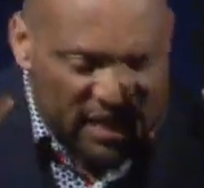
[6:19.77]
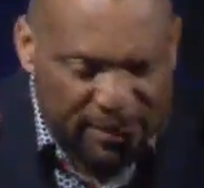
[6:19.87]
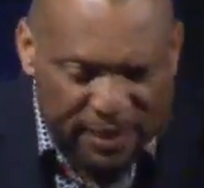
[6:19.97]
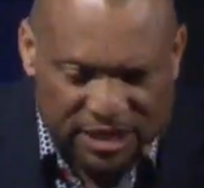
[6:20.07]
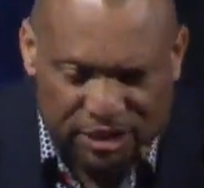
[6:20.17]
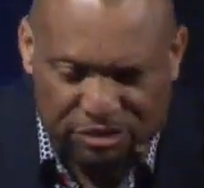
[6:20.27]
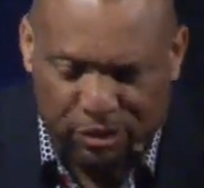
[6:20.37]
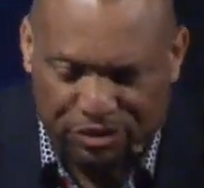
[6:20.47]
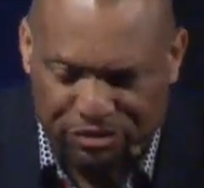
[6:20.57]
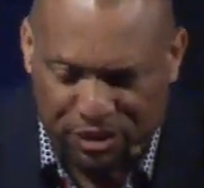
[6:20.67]
let me just
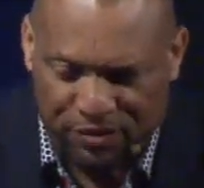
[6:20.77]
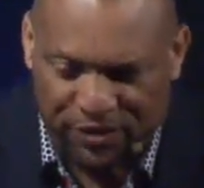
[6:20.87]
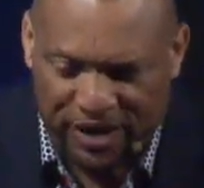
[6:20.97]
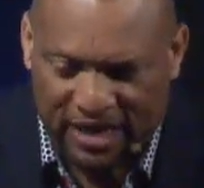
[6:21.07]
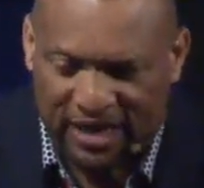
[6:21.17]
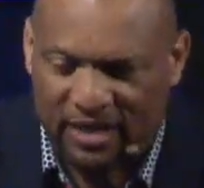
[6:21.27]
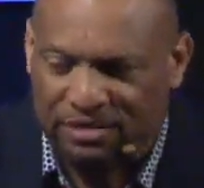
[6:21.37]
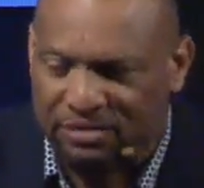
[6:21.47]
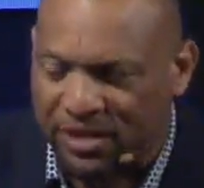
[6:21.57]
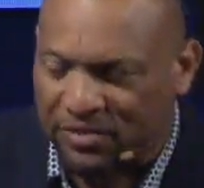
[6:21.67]
do a survey and
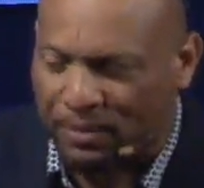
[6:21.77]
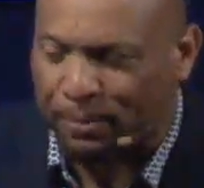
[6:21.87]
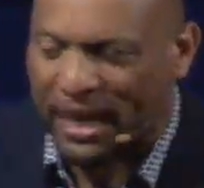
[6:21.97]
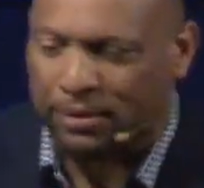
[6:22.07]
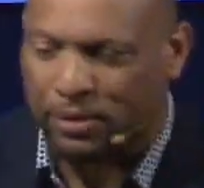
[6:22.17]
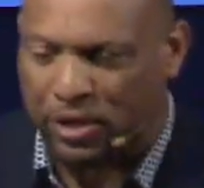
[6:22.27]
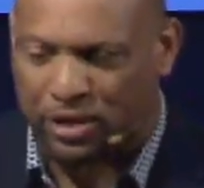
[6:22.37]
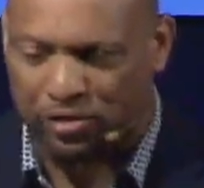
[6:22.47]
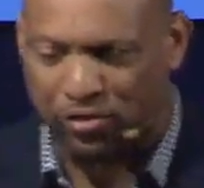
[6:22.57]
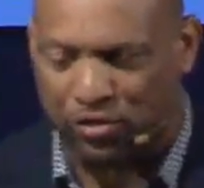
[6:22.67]
let's see if the Bible
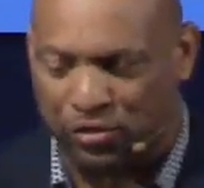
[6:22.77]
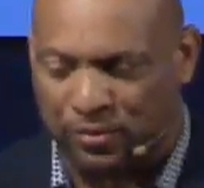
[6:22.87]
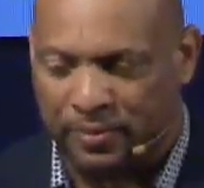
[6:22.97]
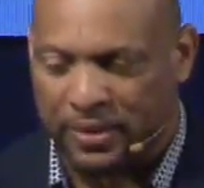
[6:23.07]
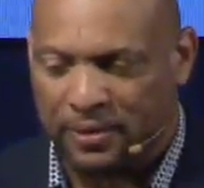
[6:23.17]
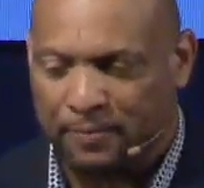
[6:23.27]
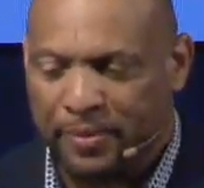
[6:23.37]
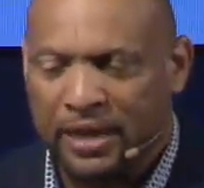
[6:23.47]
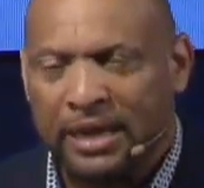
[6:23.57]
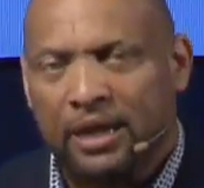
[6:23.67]
is true.
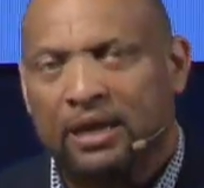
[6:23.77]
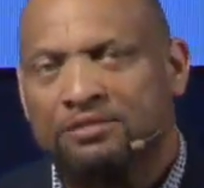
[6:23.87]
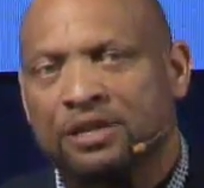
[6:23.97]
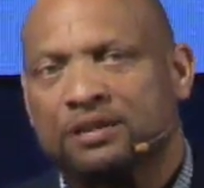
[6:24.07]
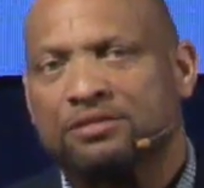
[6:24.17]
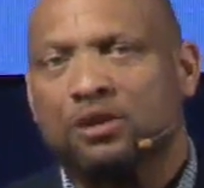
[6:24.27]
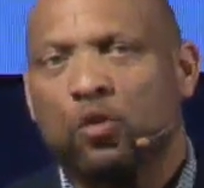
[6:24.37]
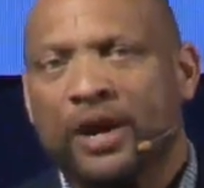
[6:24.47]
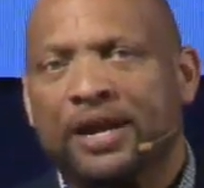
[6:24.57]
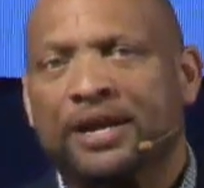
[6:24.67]
It says, The
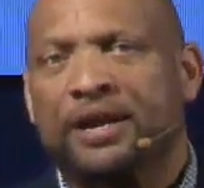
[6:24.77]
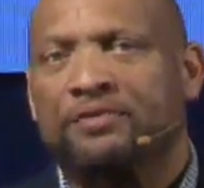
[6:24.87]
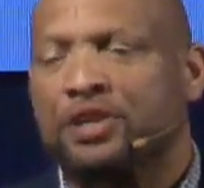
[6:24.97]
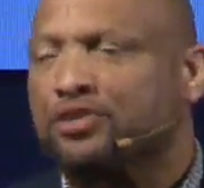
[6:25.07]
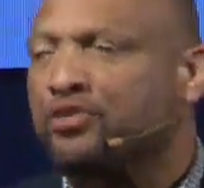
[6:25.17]
way of the